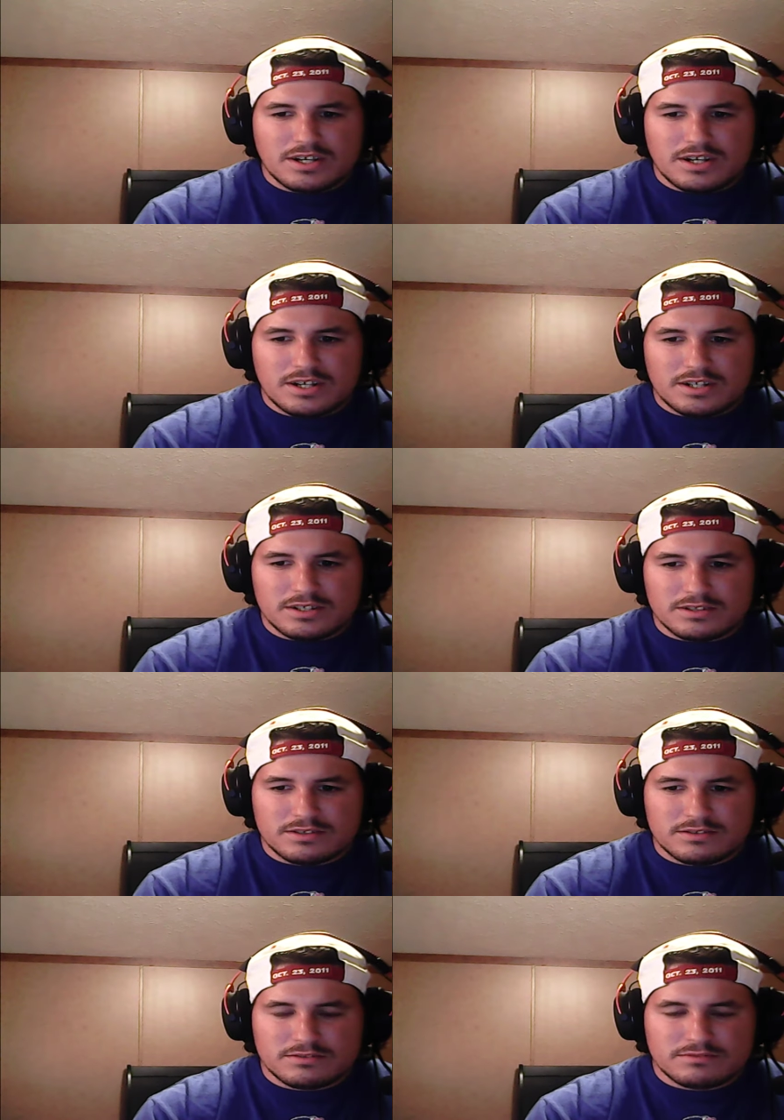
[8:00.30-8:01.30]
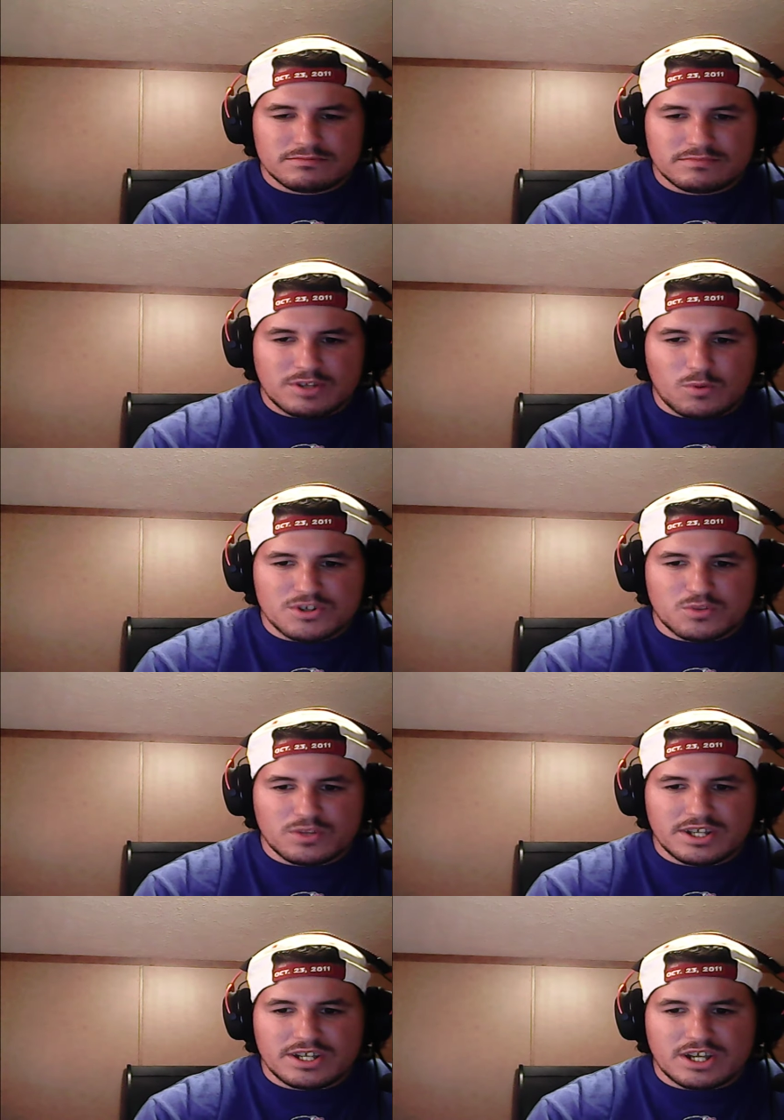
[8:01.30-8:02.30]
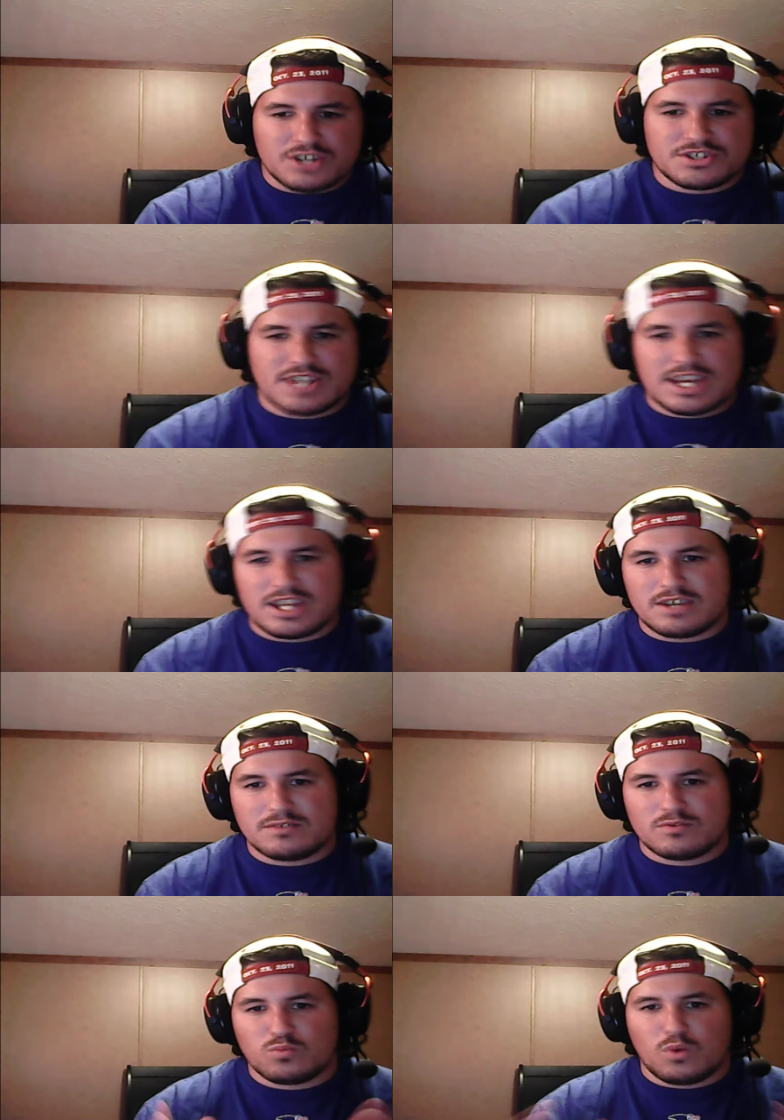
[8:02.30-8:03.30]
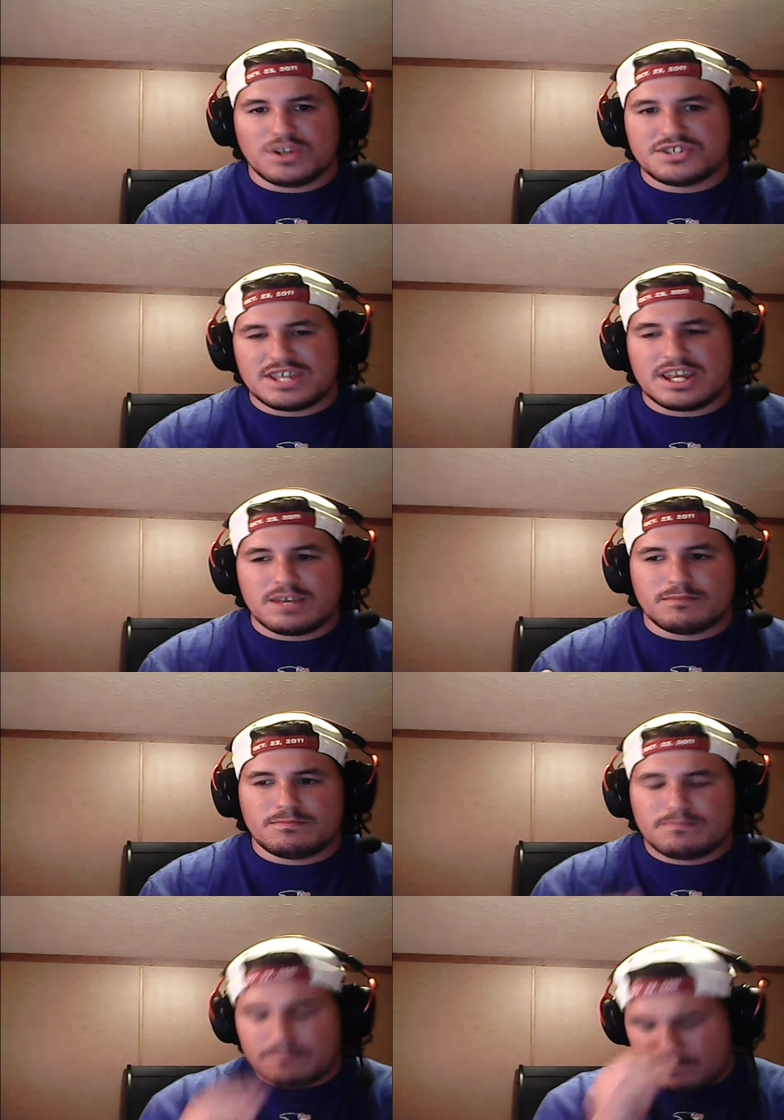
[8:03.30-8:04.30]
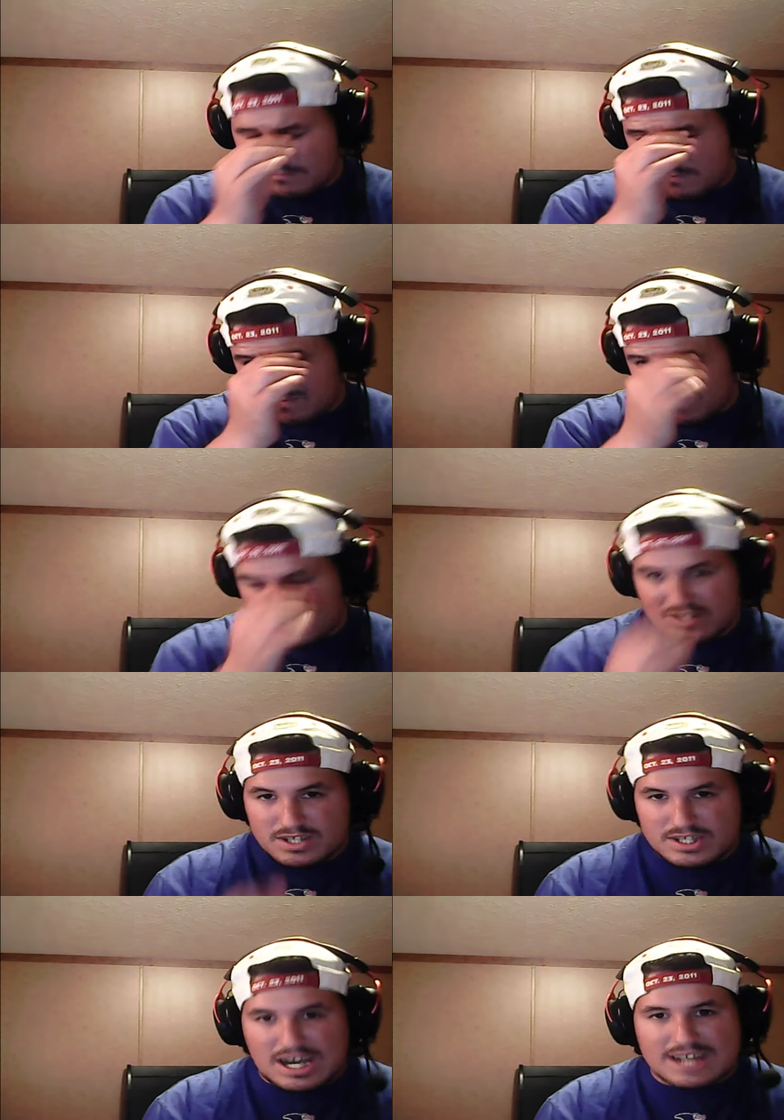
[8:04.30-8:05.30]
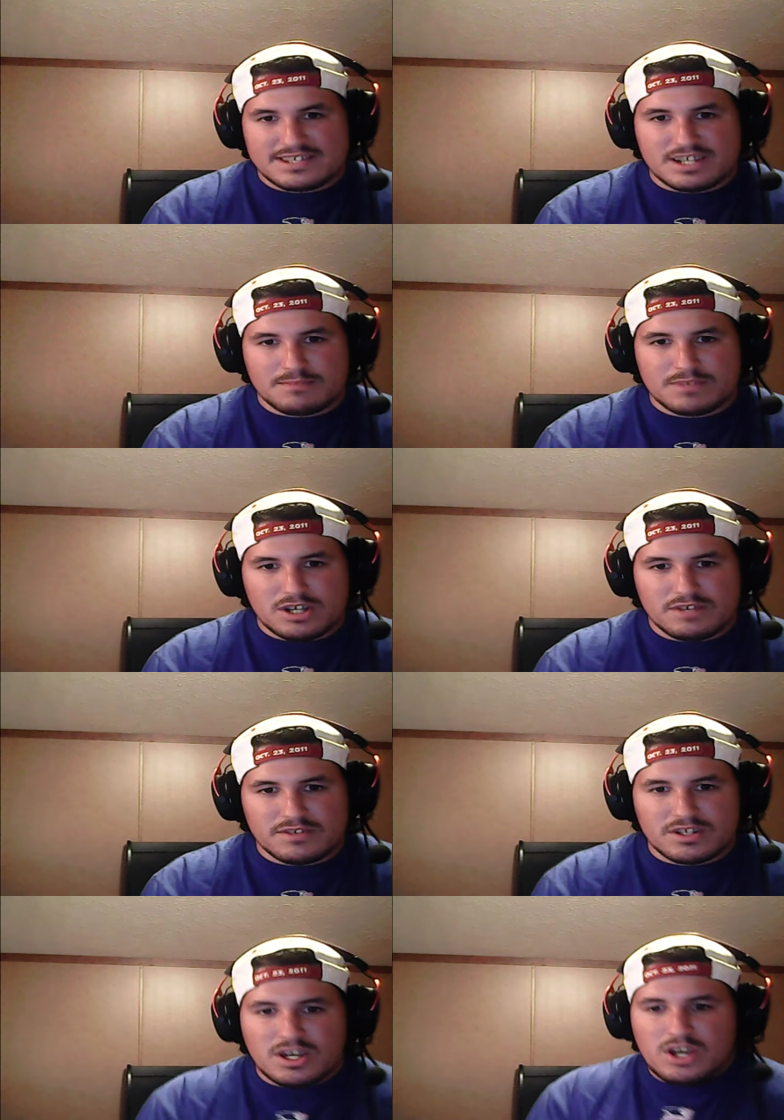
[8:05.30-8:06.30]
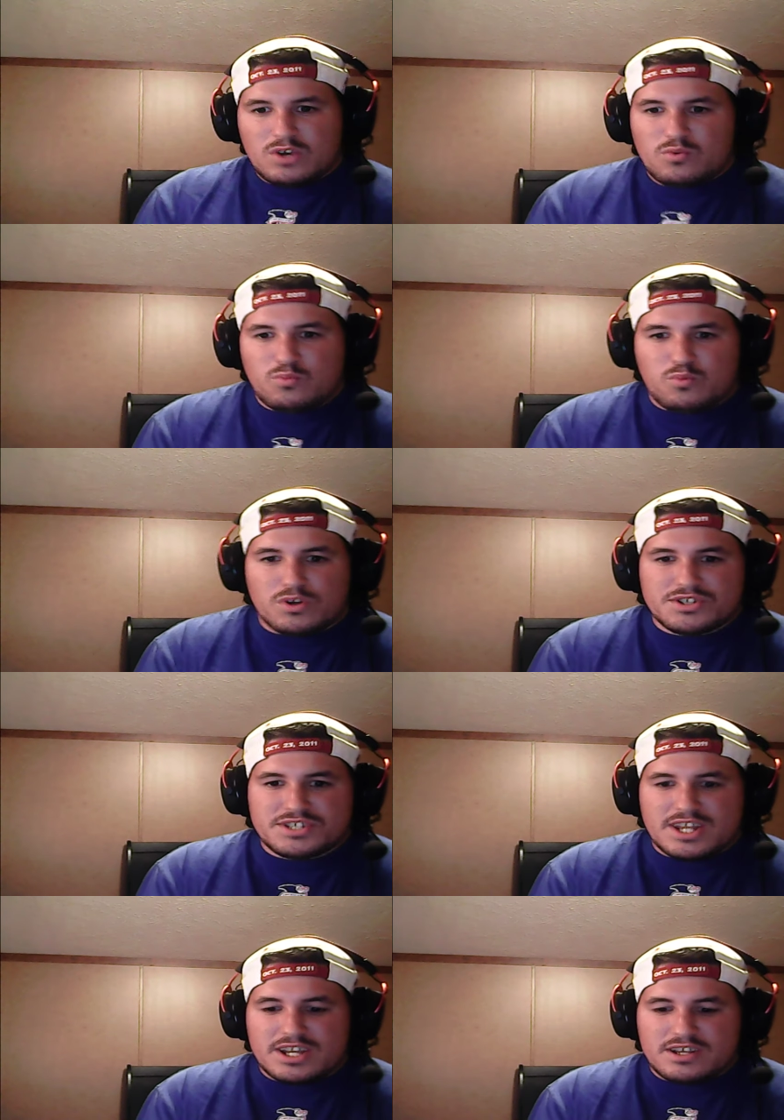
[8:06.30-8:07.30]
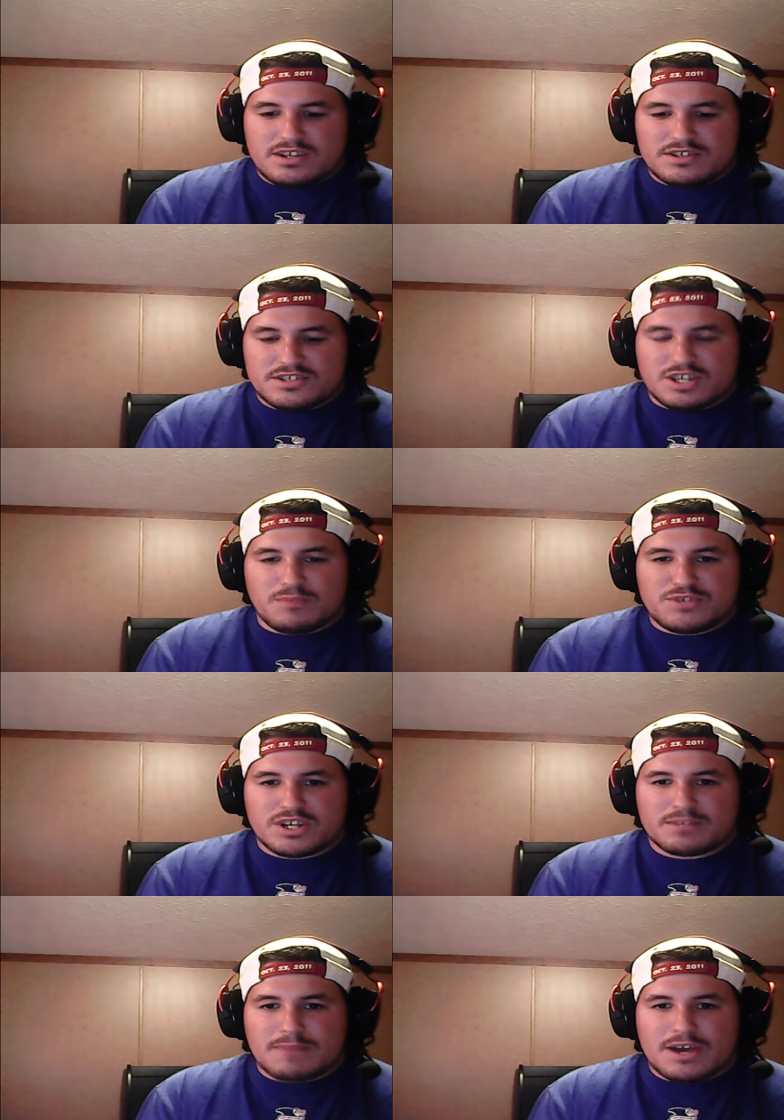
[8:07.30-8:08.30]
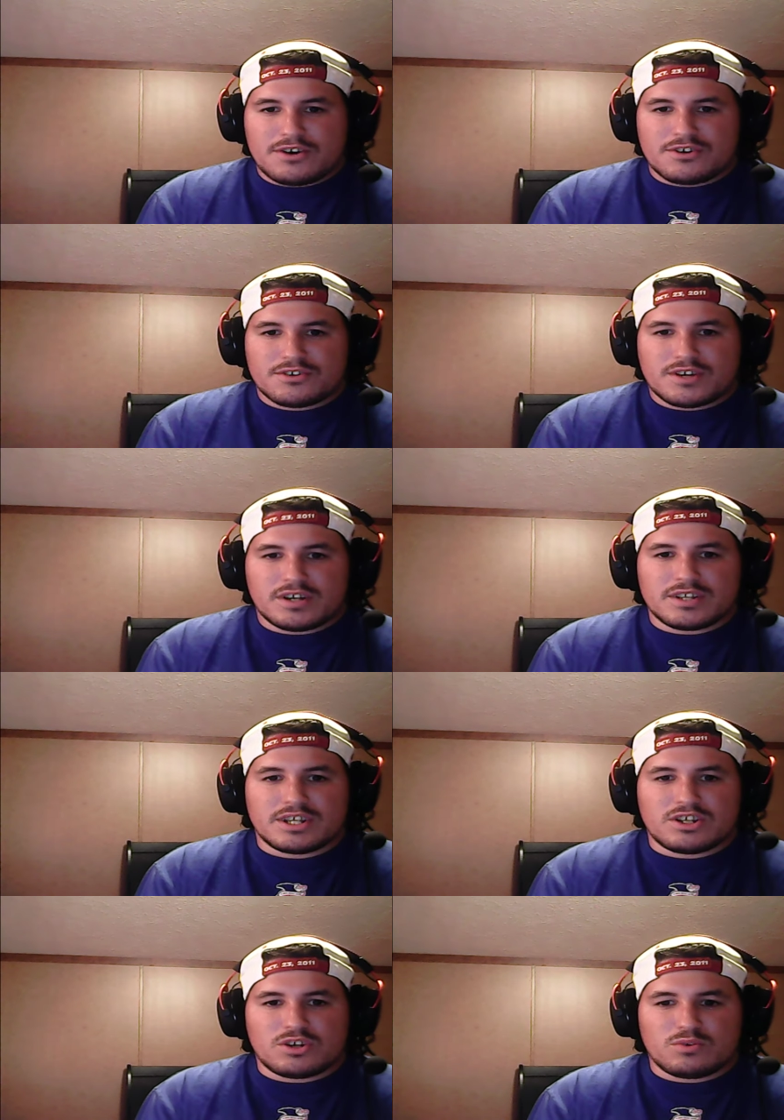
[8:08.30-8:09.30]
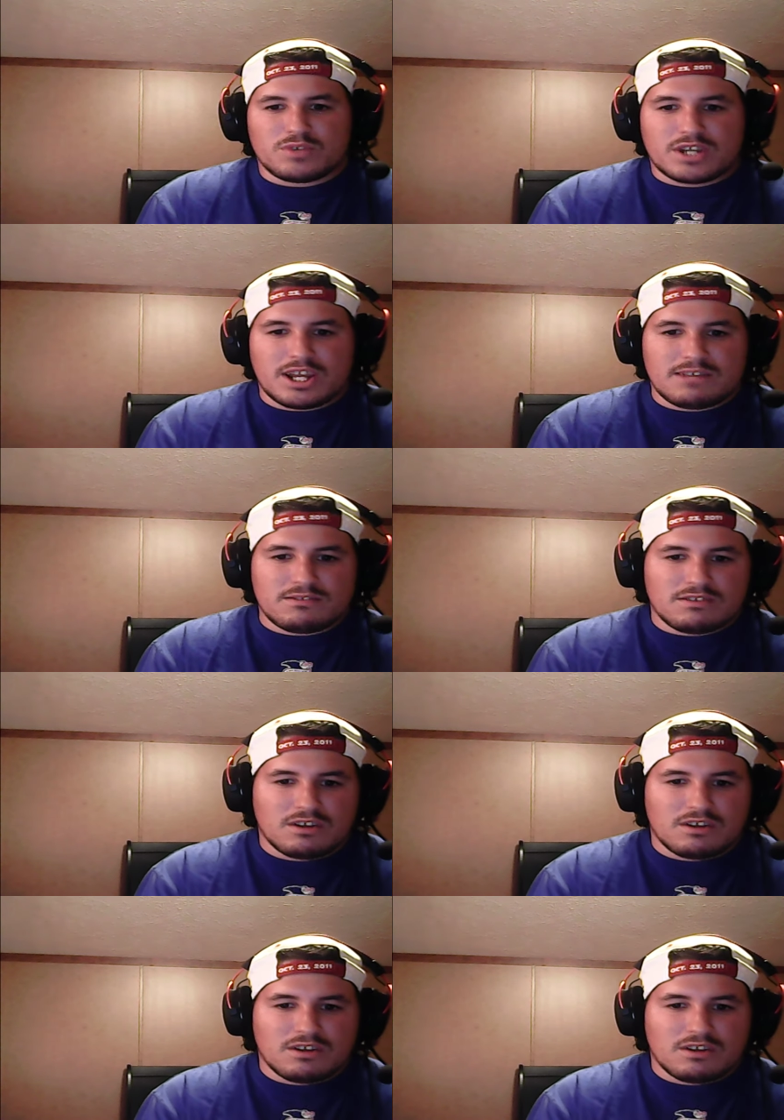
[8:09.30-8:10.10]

Uh, there wasn't really a steady, one steady concept of it, one steady subject matter kind of thing. You know, they can't even.